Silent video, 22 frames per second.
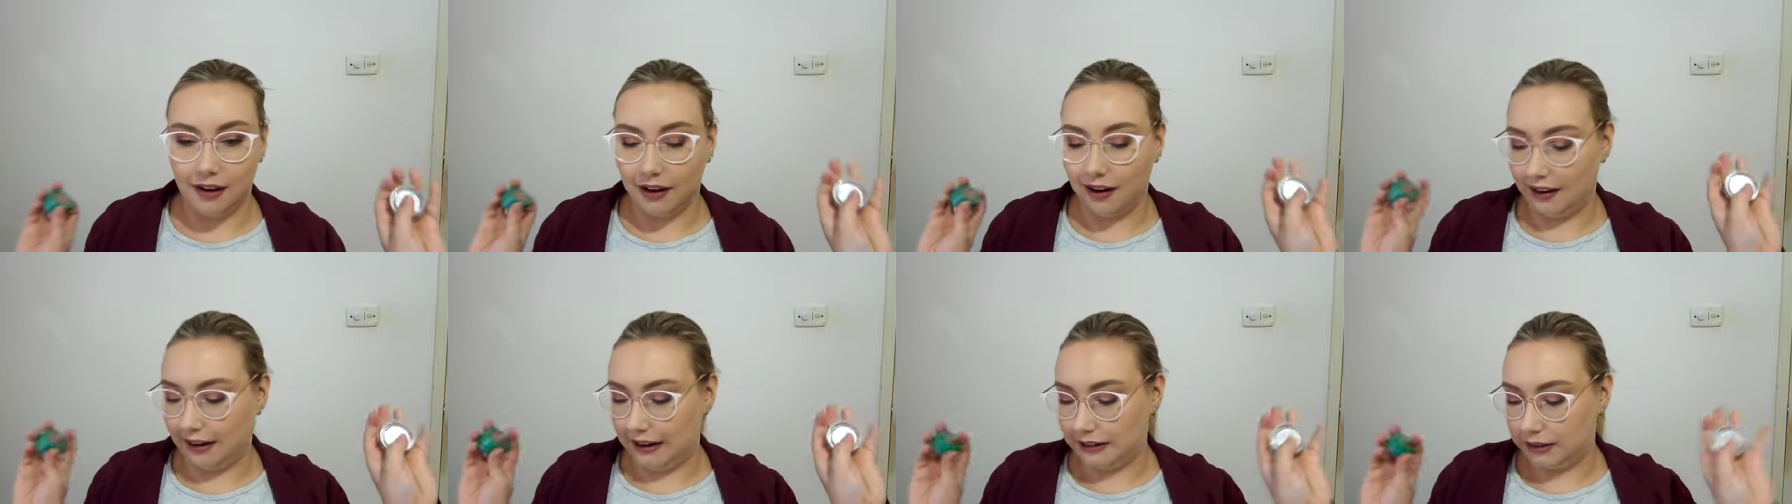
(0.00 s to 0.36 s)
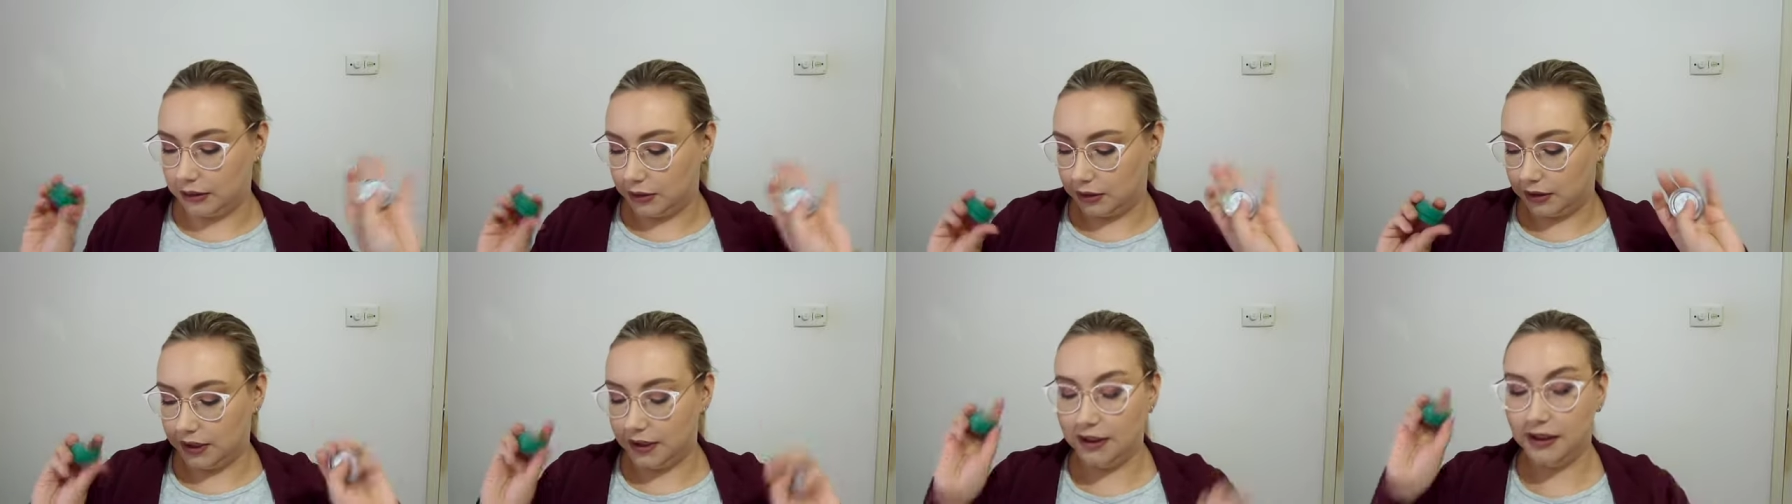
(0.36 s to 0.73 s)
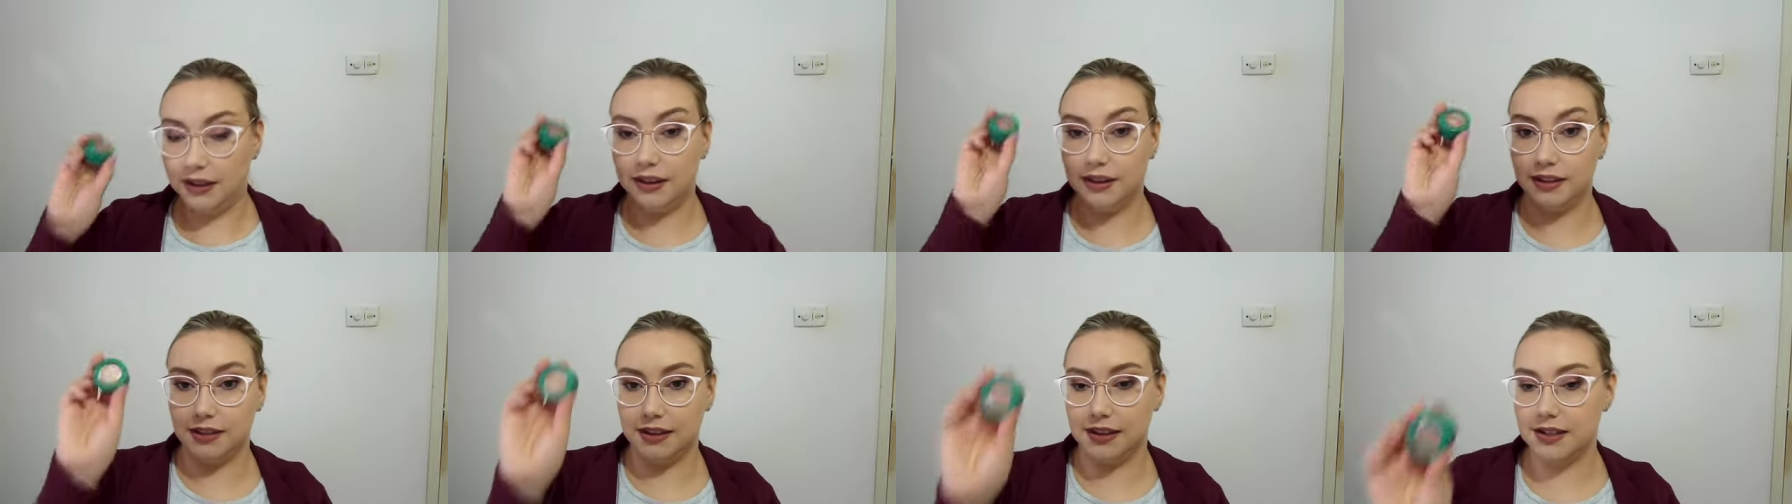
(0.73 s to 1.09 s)
eye look.
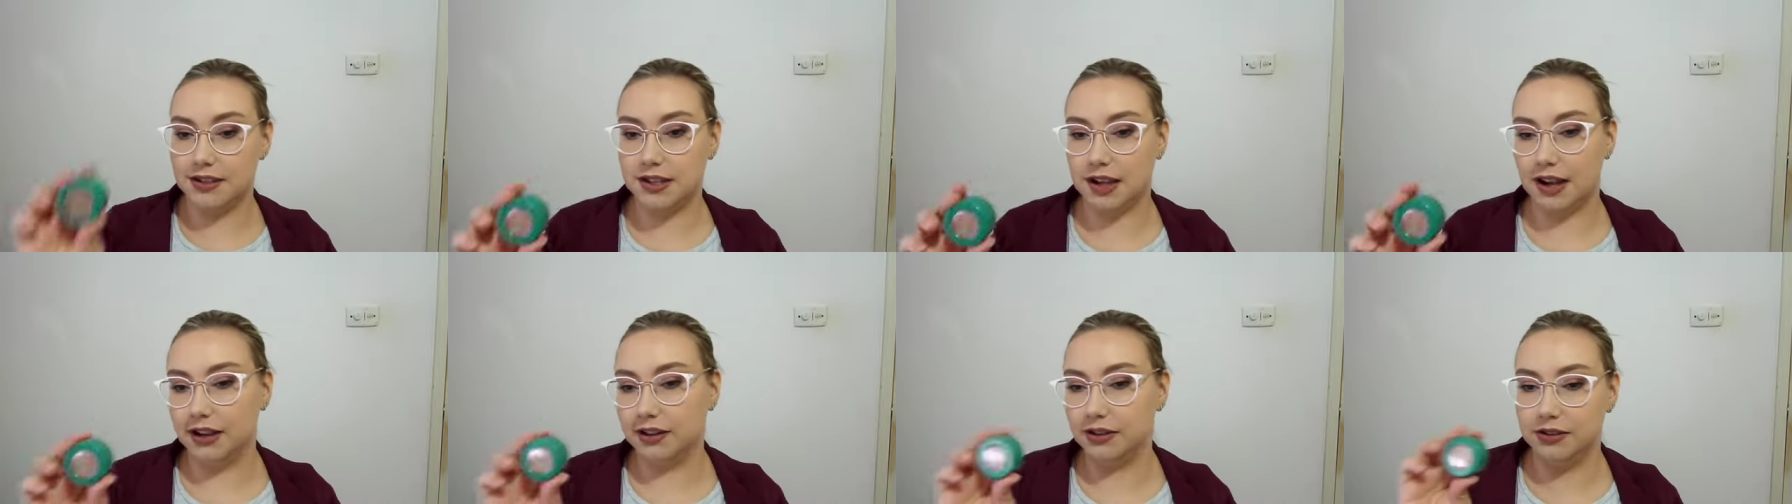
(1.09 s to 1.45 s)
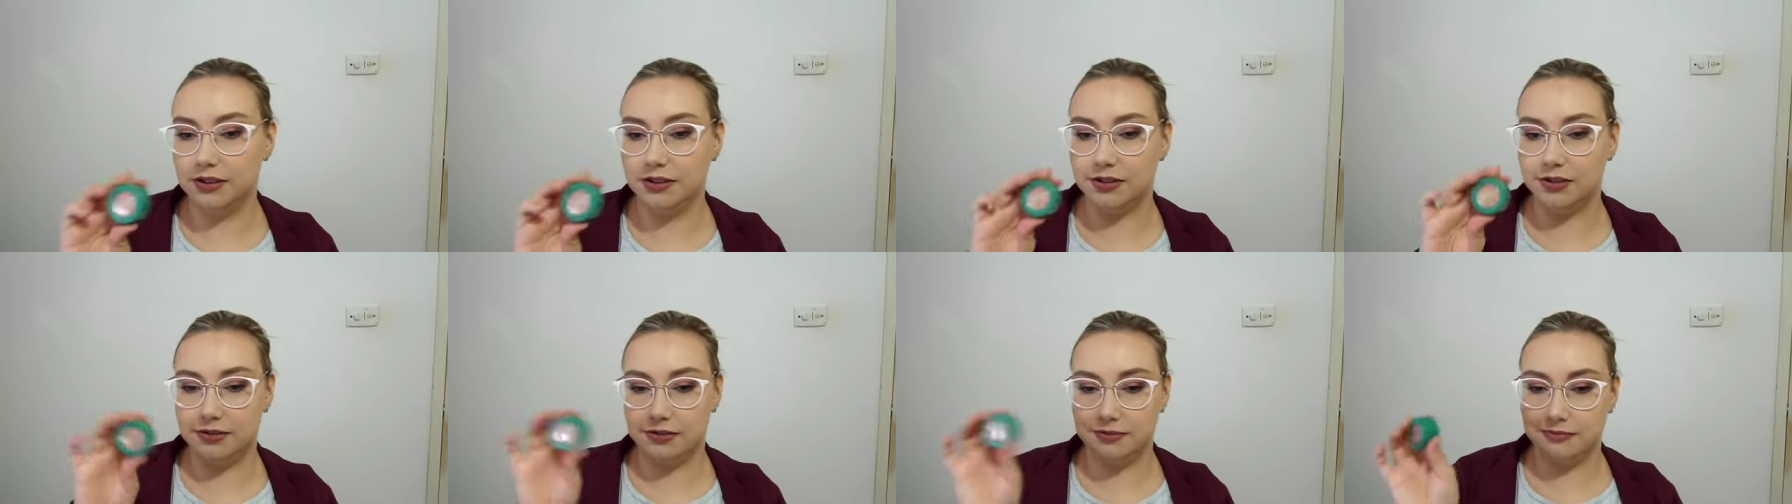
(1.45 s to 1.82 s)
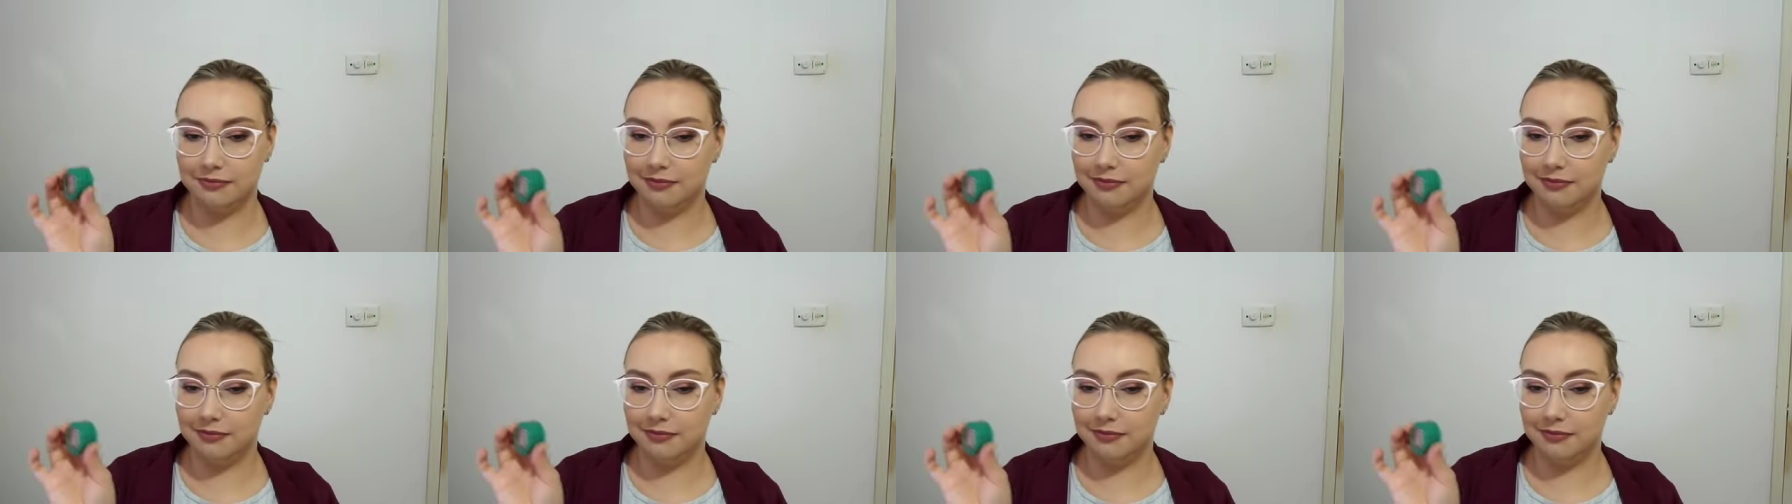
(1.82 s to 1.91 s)
This I used